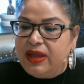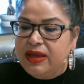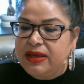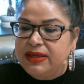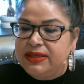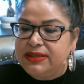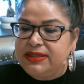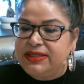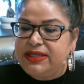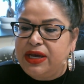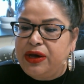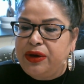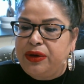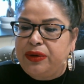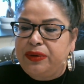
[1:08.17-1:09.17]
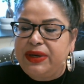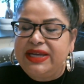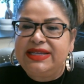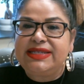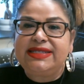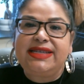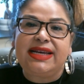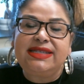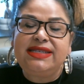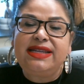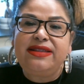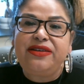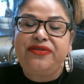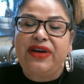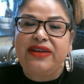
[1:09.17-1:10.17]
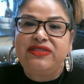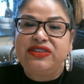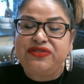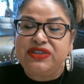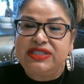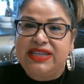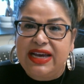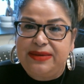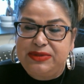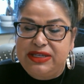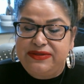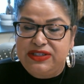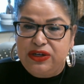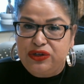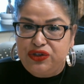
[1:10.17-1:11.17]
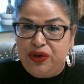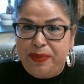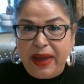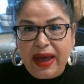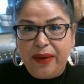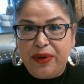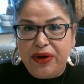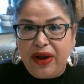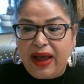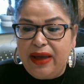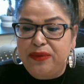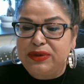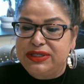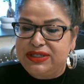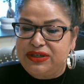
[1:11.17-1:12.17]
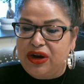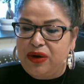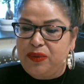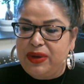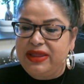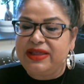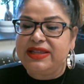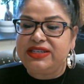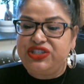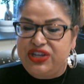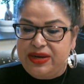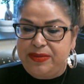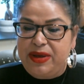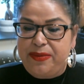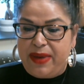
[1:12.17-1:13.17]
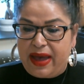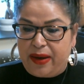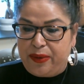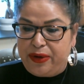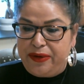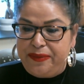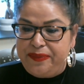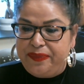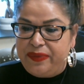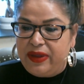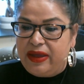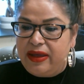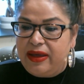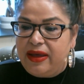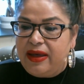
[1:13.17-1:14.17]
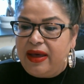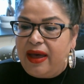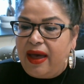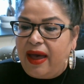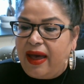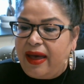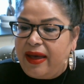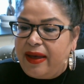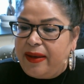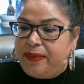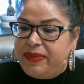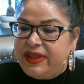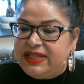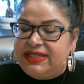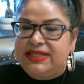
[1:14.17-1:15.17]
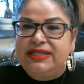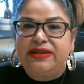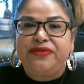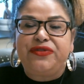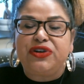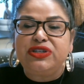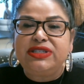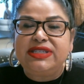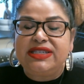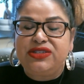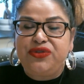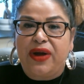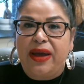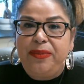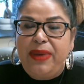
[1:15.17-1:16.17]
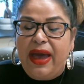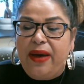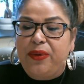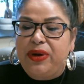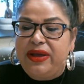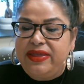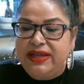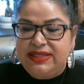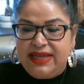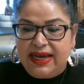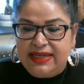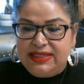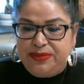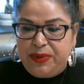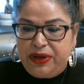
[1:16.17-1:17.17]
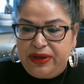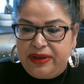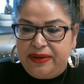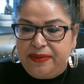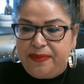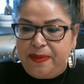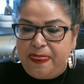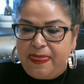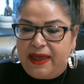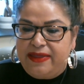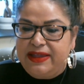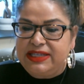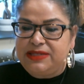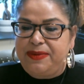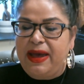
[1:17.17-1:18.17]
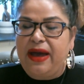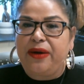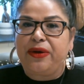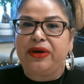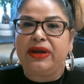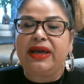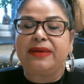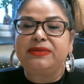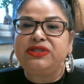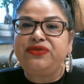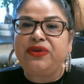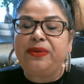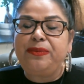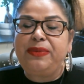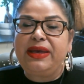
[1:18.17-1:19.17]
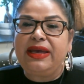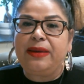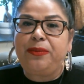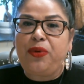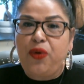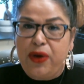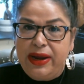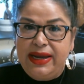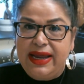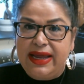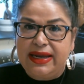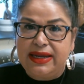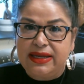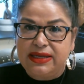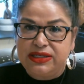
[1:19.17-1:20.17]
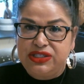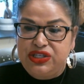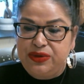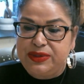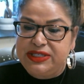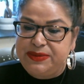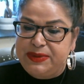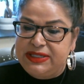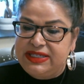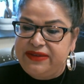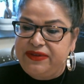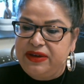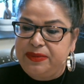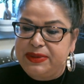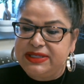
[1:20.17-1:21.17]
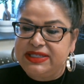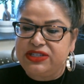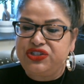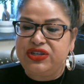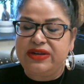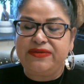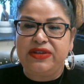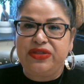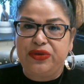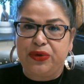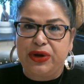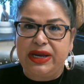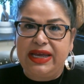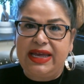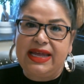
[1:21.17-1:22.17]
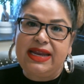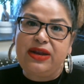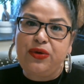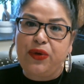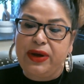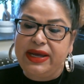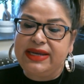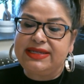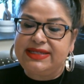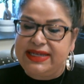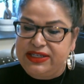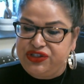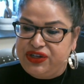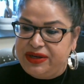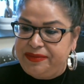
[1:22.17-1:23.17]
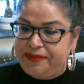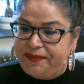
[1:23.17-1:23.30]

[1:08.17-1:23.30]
So in discussing the 5 different types of social power, I will start with legitimate power. This is the first described power in the textbook, and this power comes from being appointed to a specific position of authority in an organization.